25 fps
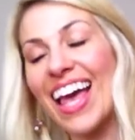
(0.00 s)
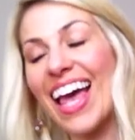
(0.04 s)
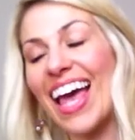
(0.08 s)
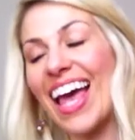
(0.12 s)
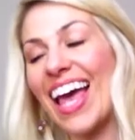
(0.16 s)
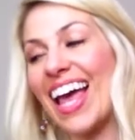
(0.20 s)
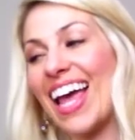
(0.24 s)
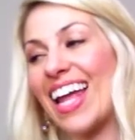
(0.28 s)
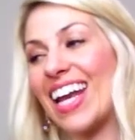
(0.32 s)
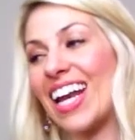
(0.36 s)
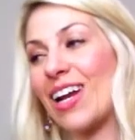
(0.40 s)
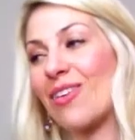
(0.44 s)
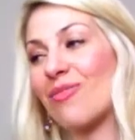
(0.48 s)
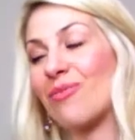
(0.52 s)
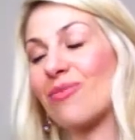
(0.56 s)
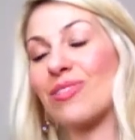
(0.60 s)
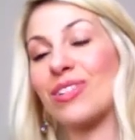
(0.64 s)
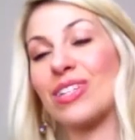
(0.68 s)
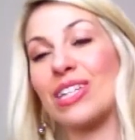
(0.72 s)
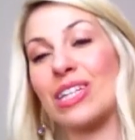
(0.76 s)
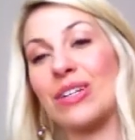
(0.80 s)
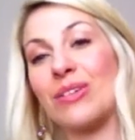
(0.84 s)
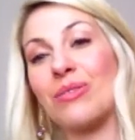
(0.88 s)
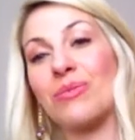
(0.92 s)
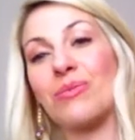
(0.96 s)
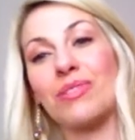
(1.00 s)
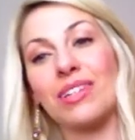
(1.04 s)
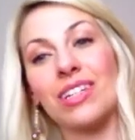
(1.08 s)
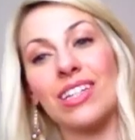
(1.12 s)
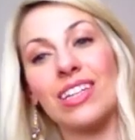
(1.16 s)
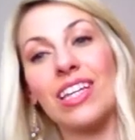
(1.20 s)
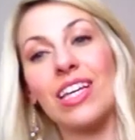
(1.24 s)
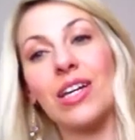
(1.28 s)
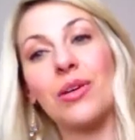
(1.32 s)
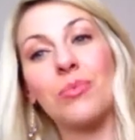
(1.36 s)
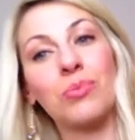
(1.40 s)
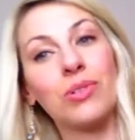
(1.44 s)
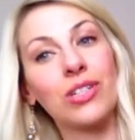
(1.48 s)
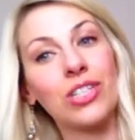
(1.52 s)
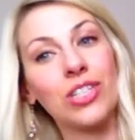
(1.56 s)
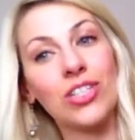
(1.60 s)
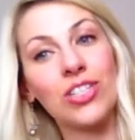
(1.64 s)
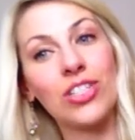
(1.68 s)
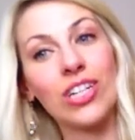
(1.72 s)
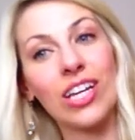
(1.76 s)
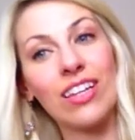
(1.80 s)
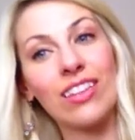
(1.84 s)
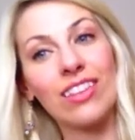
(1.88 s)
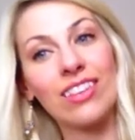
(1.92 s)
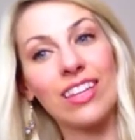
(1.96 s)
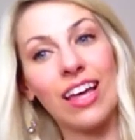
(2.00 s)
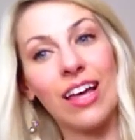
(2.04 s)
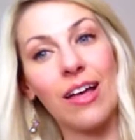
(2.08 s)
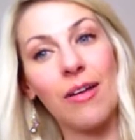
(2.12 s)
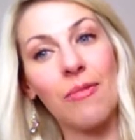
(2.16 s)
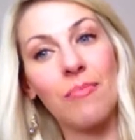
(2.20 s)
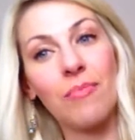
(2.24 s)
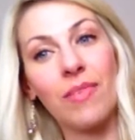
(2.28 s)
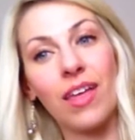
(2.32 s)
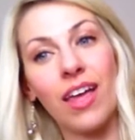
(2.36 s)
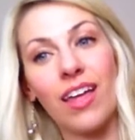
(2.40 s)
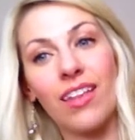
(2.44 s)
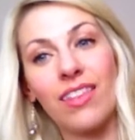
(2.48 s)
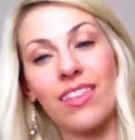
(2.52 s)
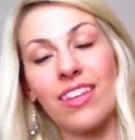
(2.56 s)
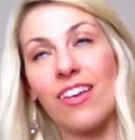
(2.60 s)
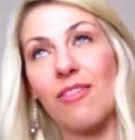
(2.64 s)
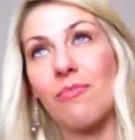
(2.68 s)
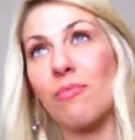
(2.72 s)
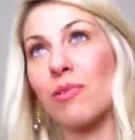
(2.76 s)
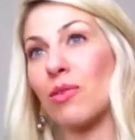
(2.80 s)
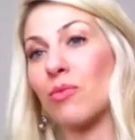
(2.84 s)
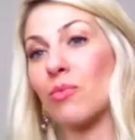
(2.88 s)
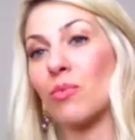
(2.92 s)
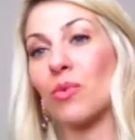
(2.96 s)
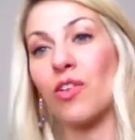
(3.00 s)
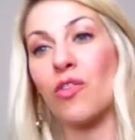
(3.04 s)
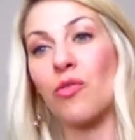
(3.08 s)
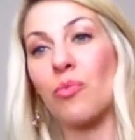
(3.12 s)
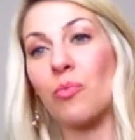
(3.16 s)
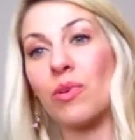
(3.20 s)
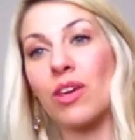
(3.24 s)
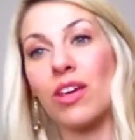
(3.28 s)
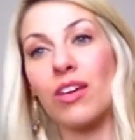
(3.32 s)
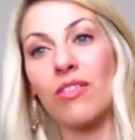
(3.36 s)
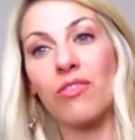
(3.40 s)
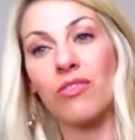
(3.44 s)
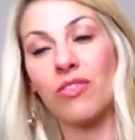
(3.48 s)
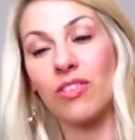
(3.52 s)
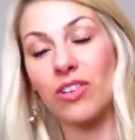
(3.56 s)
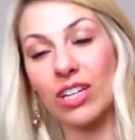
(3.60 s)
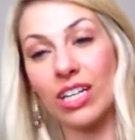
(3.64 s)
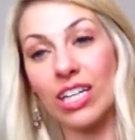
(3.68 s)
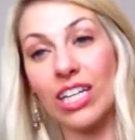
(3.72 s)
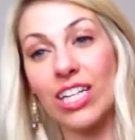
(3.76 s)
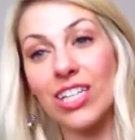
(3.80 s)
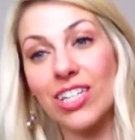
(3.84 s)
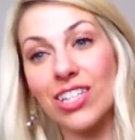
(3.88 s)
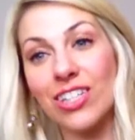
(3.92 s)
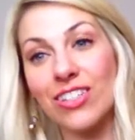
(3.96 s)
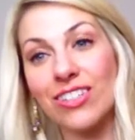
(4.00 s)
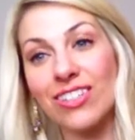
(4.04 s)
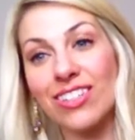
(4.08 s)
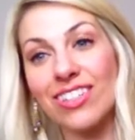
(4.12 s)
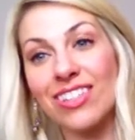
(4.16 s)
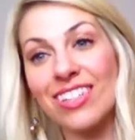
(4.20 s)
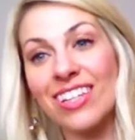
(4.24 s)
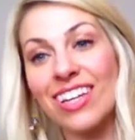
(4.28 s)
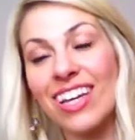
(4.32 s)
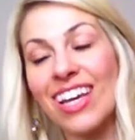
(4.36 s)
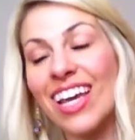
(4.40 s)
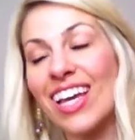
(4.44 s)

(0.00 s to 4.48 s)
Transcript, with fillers: And I really, really appreciate them, and they've been with me for years.